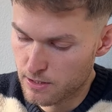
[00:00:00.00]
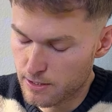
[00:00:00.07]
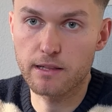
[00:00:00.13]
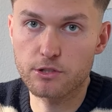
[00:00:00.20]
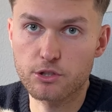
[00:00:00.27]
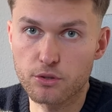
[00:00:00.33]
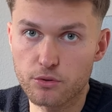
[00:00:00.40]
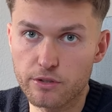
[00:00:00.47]

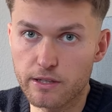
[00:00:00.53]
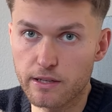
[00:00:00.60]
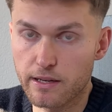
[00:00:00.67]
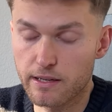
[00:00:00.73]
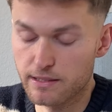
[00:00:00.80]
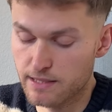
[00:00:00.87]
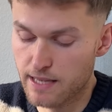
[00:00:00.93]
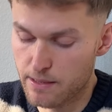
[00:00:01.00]
I'll show an
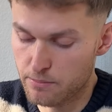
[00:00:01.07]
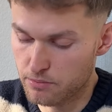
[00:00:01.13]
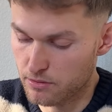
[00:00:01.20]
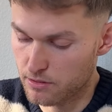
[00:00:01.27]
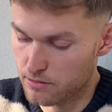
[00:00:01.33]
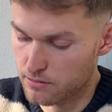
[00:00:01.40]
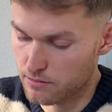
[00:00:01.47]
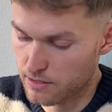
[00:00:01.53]

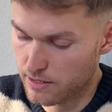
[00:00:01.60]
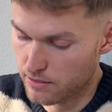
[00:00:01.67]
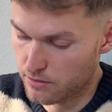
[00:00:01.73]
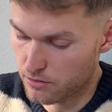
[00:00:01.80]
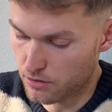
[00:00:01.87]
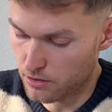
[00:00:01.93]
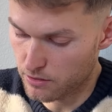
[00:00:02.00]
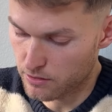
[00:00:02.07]
example
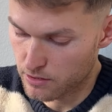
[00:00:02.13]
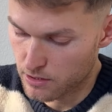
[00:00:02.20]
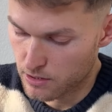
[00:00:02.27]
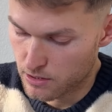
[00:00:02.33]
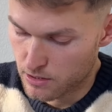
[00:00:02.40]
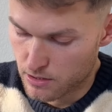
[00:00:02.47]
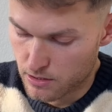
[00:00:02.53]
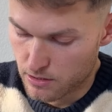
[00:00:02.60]
later on.
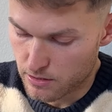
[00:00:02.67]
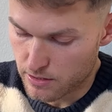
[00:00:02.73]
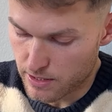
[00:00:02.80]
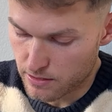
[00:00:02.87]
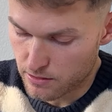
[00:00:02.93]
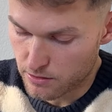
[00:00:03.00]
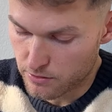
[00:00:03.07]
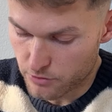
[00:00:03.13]

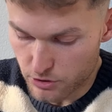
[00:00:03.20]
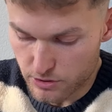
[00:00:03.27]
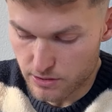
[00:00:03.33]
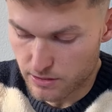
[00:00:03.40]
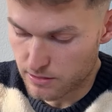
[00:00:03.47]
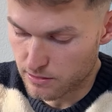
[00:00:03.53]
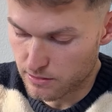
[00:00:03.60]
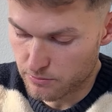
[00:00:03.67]
Then the
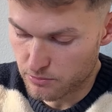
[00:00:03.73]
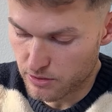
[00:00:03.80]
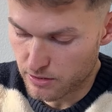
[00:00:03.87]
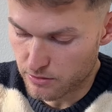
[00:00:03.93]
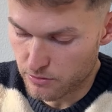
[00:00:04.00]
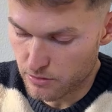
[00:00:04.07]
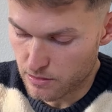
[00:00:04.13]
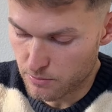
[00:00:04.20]
vertical
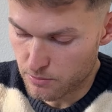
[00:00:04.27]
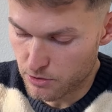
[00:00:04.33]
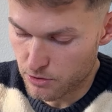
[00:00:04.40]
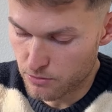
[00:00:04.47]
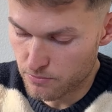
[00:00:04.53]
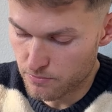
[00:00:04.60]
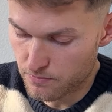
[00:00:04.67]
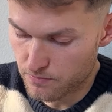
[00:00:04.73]

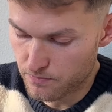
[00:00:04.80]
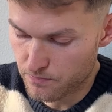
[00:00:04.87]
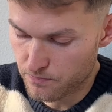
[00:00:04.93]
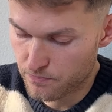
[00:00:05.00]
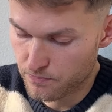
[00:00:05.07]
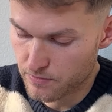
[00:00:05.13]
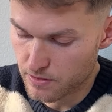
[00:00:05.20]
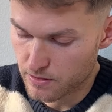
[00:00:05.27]
equilibrium
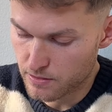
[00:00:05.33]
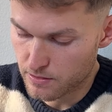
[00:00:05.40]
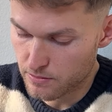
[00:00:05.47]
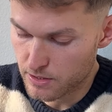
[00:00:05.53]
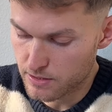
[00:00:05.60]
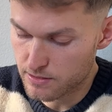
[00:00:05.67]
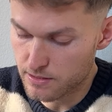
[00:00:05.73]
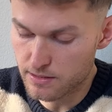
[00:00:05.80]

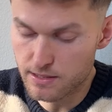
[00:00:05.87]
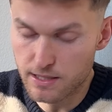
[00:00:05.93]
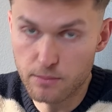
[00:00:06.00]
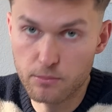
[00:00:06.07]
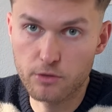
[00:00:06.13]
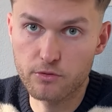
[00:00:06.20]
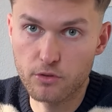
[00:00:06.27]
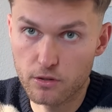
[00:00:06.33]
is the
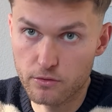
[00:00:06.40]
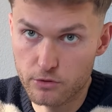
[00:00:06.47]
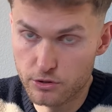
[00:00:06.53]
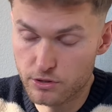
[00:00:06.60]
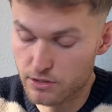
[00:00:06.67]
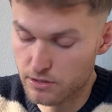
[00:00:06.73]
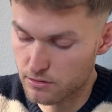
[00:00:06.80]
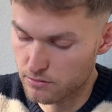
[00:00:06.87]
sum of all
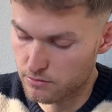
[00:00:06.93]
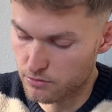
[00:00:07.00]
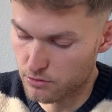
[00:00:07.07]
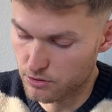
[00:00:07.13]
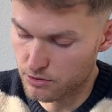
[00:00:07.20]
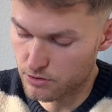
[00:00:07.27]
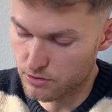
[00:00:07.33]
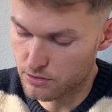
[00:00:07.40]
vertical
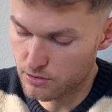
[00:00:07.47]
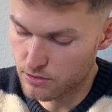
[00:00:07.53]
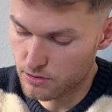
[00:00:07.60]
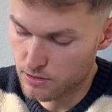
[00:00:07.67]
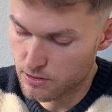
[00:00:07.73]
forces.